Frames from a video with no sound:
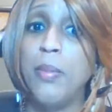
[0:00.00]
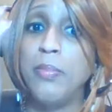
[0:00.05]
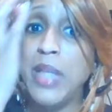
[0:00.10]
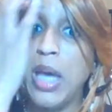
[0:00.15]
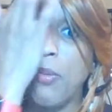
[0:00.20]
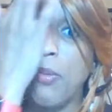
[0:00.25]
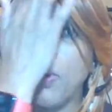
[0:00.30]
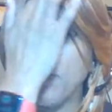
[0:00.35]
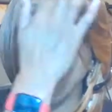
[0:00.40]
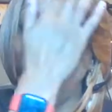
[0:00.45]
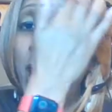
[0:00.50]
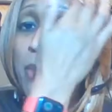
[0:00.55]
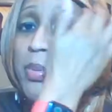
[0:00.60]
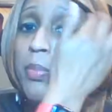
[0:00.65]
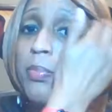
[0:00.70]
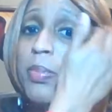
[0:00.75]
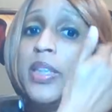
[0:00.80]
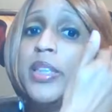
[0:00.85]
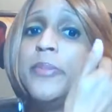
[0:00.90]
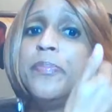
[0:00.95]
That would
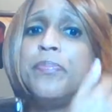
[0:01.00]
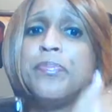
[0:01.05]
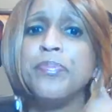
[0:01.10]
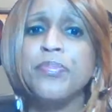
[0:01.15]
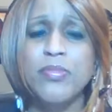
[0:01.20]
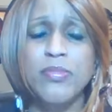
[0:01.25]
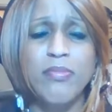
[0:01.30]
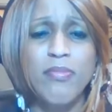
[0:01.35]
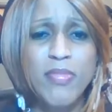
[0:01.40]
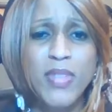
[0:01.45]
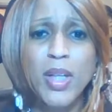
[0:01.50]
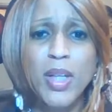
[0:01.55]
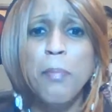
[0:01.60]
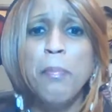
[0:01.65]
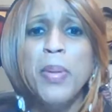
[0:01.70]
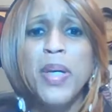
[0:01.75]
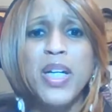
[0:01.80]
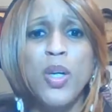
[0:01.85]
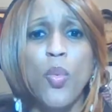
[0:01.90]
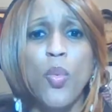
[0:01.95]
probably put a